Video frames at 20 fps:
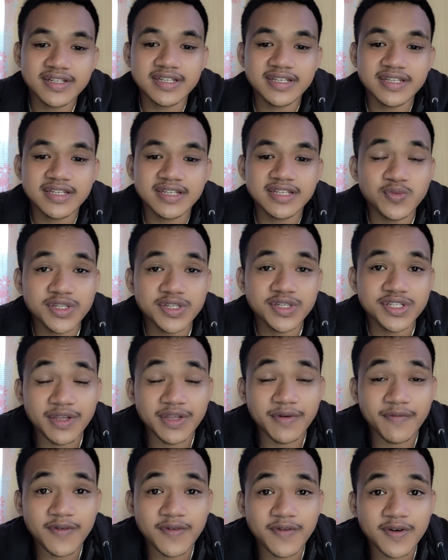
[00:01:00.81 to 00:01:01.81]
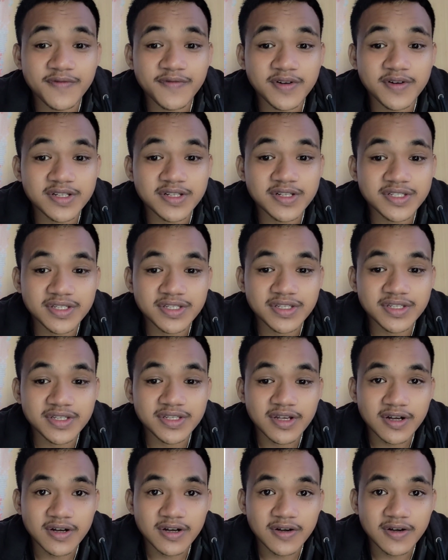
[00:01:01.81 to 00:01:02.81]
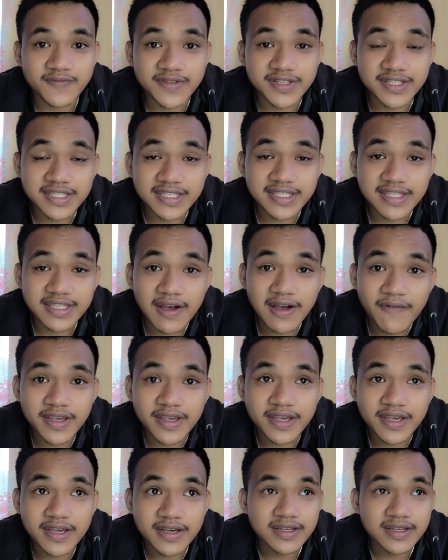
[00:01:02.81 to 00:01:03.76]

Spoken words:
in which the purpose of the staffing